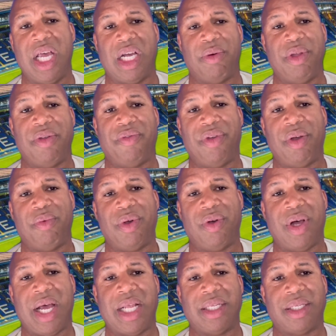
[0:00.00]
But when you think we've
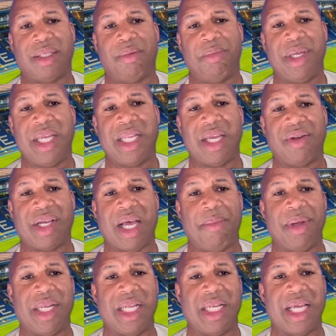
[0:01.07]
got Ansel Mino
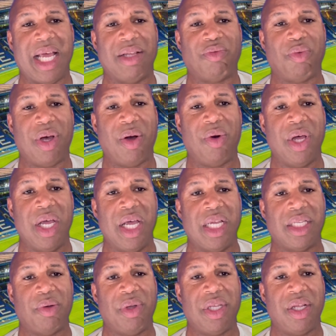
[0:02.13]
coming in as well,
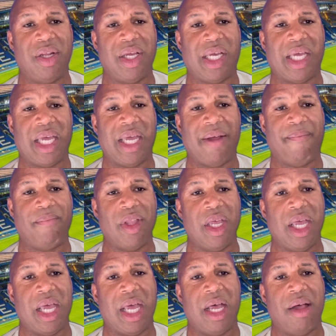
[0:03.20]
so when you look at it,
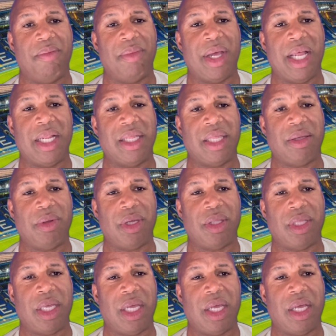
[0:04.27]
and
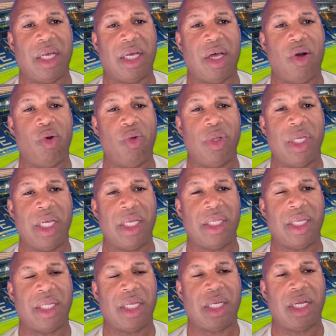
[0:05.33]
the Coley, is
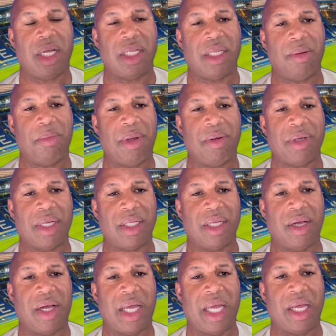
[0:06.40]
it the guy, the American
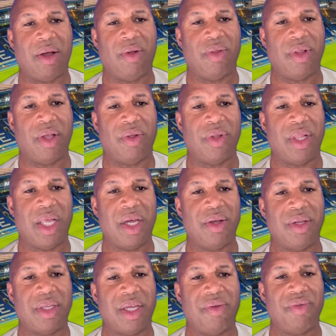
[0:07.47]
guy on
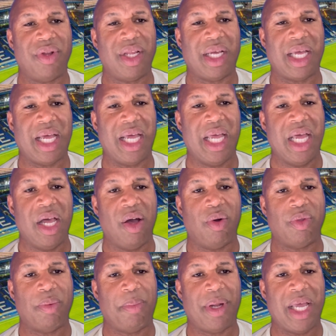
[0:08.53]
loan? So if you look at
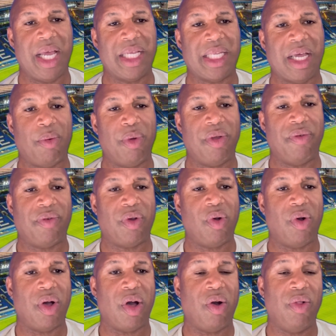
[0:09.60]
the players that we've
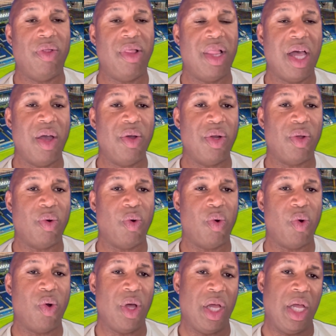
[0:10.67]
got on loan
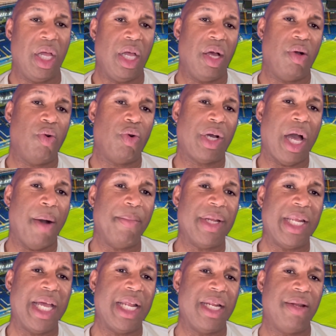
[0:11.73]
or
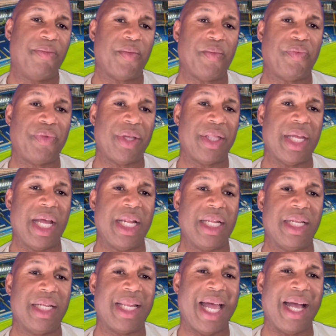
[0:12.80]
coming in,
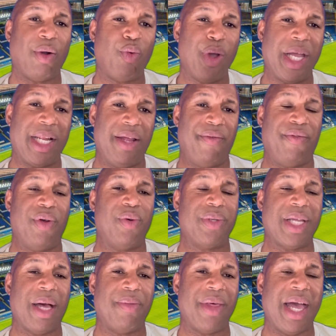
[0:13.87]
then that quickly fills
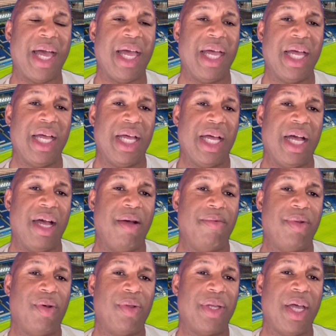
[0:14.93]
up that
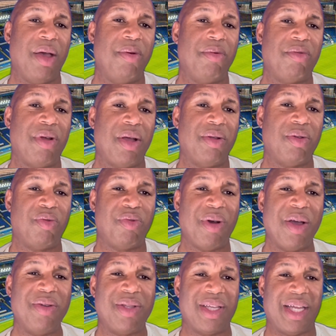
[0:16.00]
non-homegrown
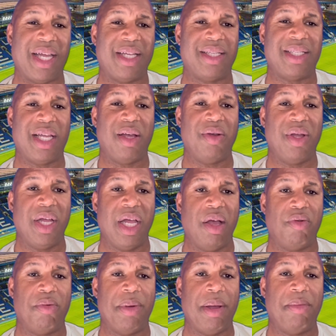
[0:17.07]
quota. So
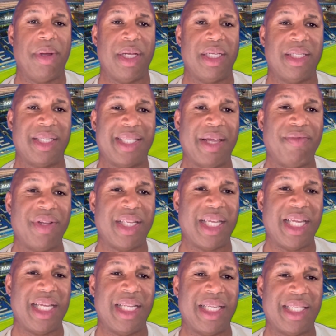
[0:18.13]
remember, it's
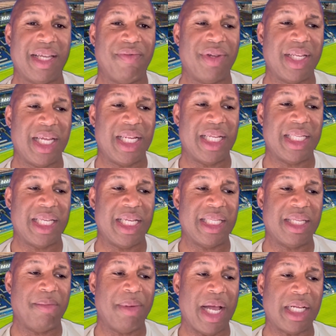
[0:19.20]
17. 17 is
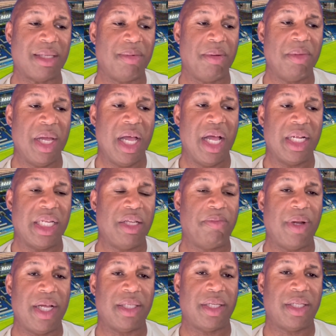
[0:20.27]
the maximum. These
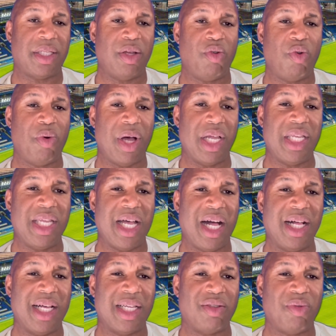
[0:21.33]
players are still quite
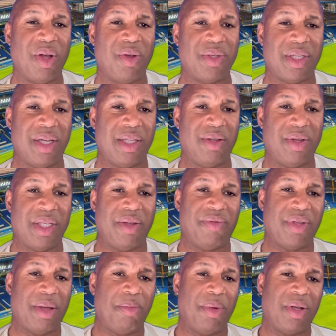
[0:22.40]
young as well, so it's not as if
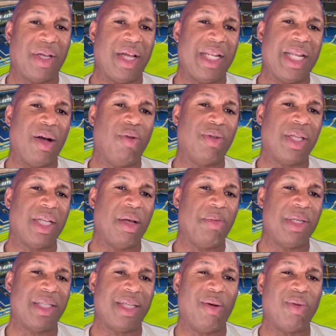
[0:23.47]
someone getting older they'll
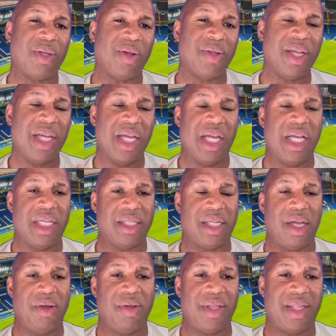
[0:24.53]
be sold on.
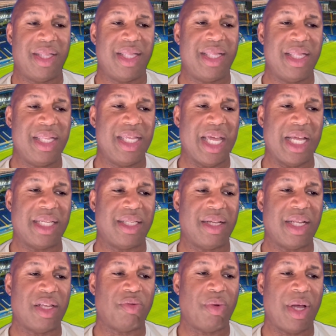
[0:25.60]
So yeah, so
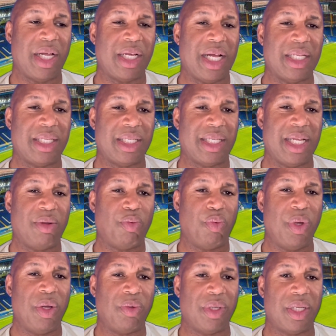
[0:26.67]
that's why, as I said,
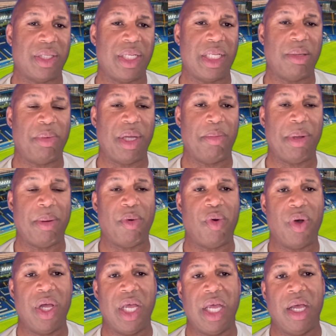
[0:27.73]
we all just need to be a bit
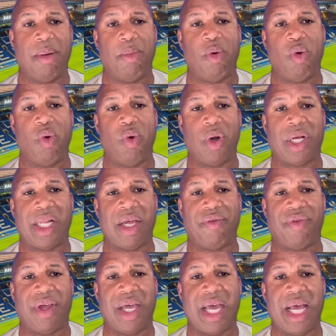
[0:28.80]
more
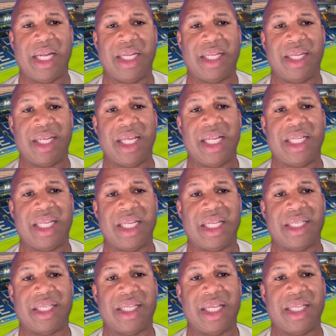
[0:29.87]
clever, and
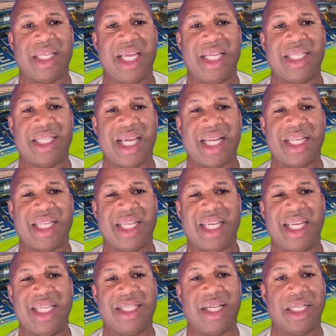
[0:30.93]
the insanity
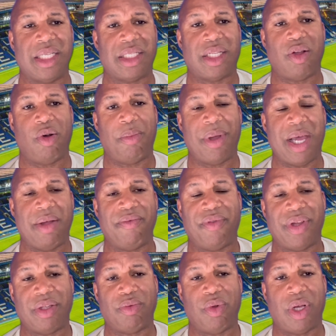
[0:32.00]
is going to stop and
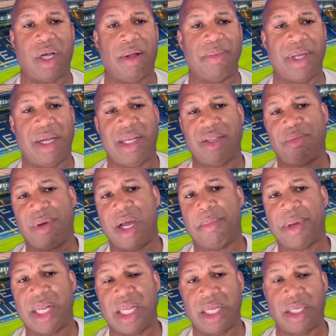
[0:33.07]
things will calm down. That's my
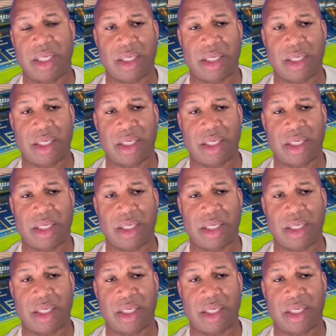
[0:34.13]
opinion.